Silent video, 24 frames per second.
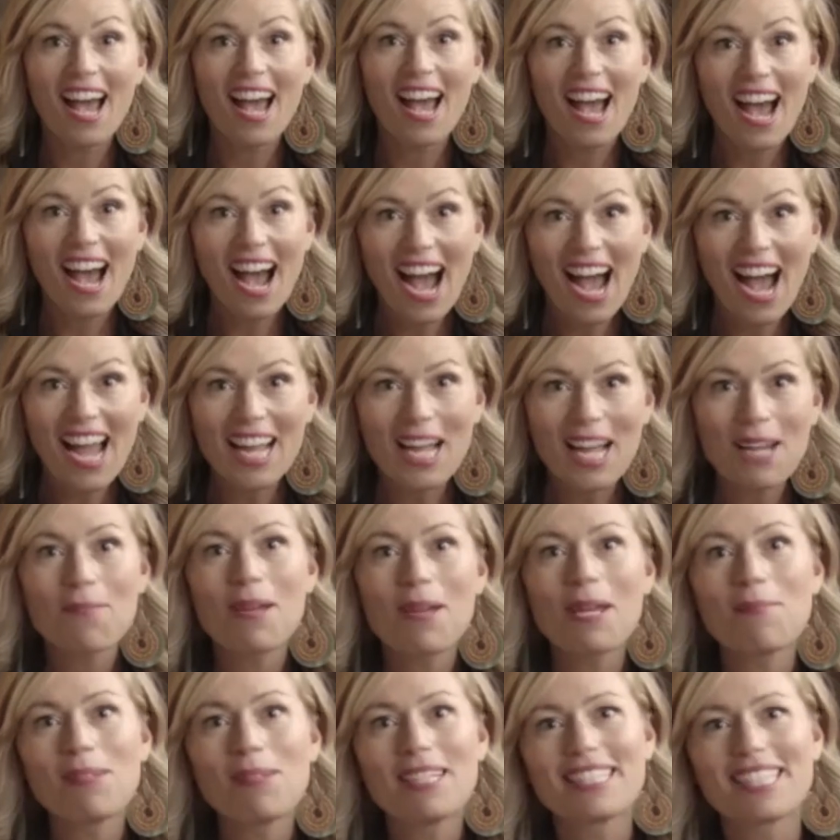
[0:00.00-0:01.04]
Hi, I'm
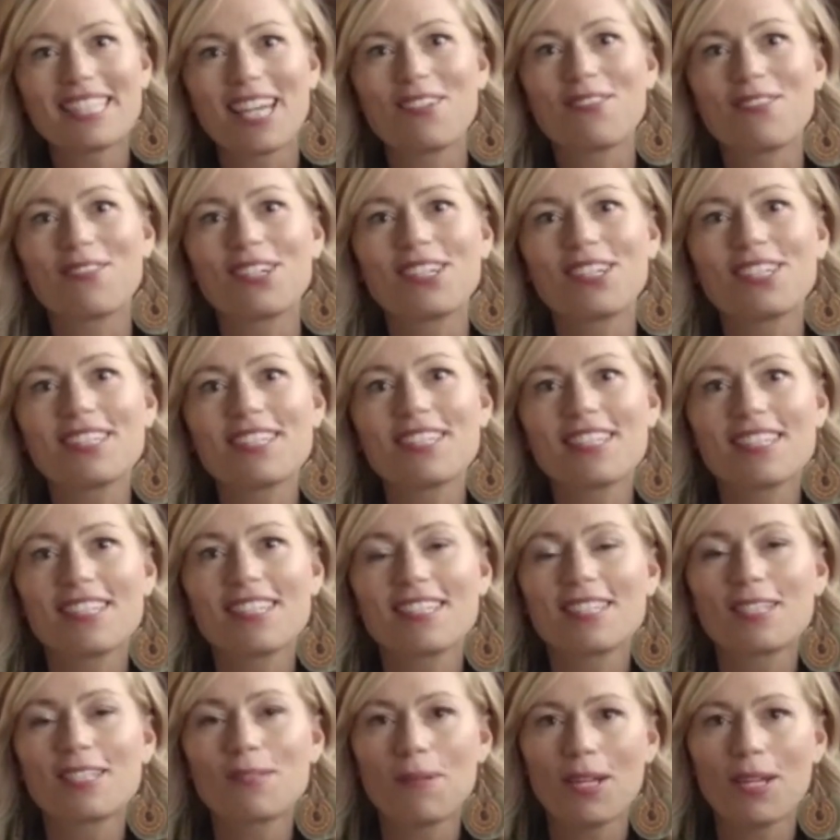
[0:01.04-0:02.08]
Amy Seiffert,
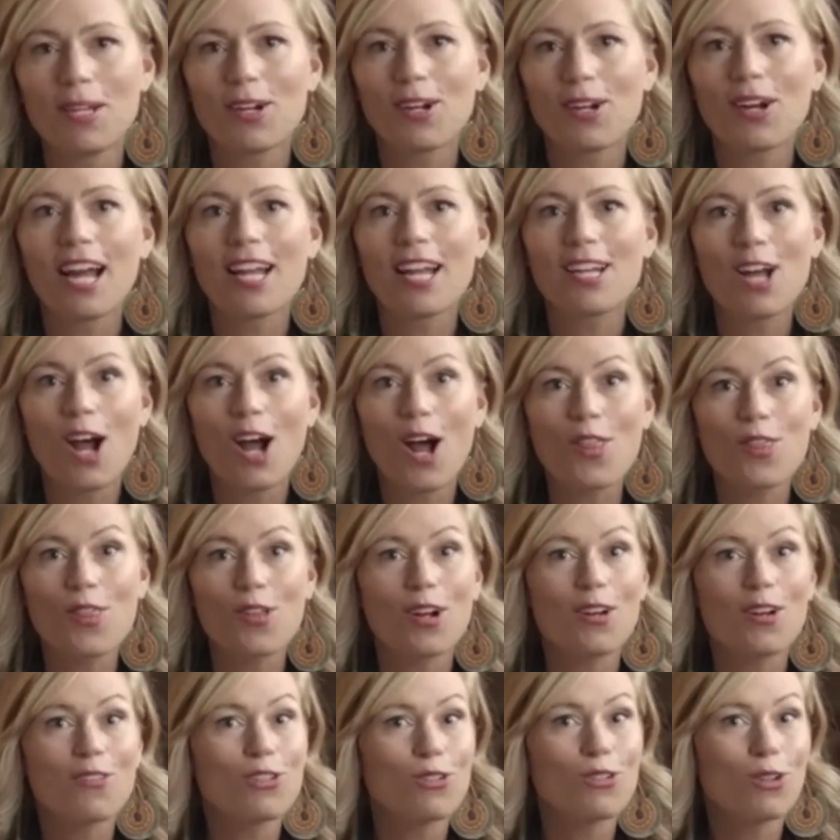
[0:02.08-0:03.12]
speaker and author
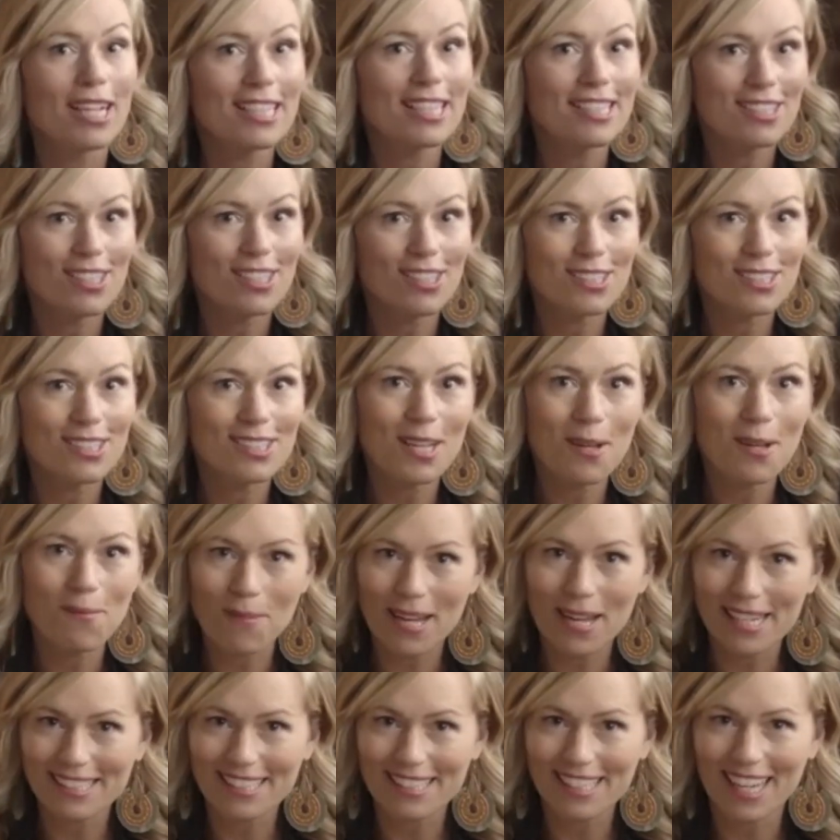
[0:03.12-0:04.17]
of Grace Looks
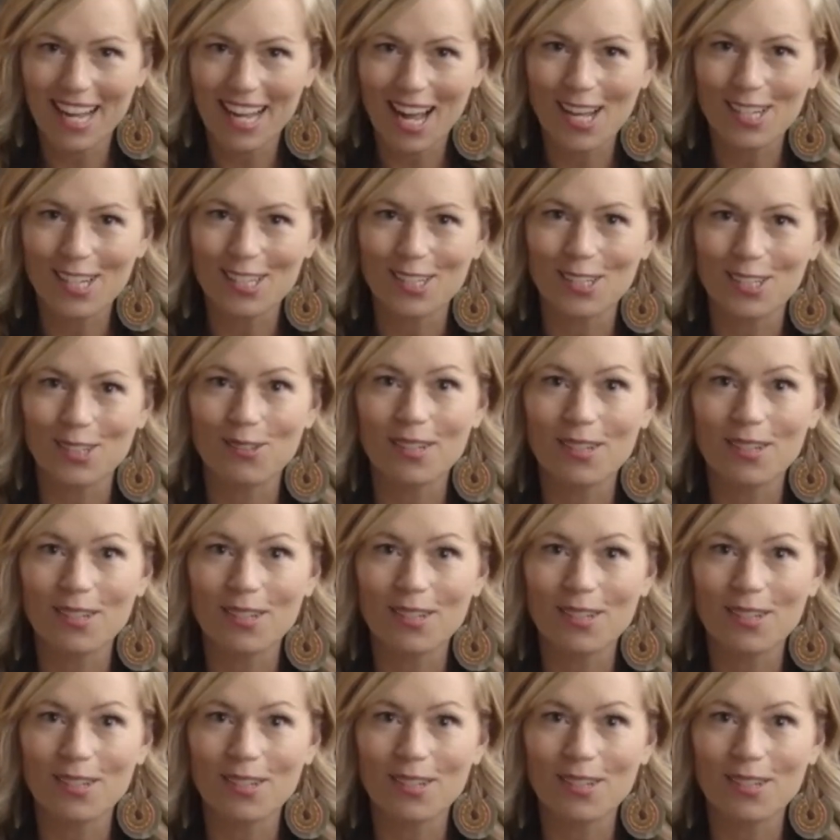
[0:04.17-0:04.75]
Amazing on You.